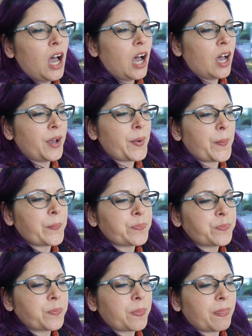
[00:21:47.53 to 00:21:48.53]

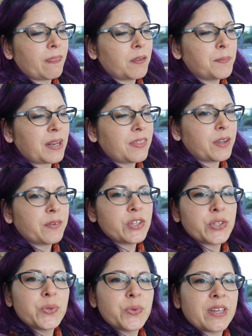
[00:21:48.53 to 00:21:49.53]
But I think I want
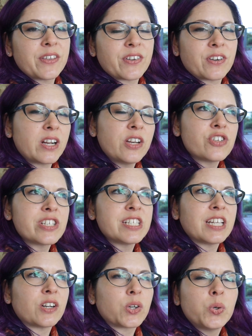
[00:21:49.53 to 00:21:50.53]
to do things that are
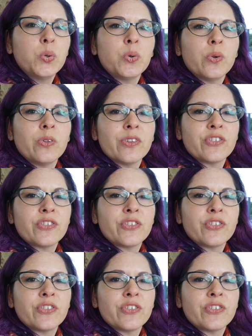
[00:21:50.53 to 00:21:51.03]
interesting or cool.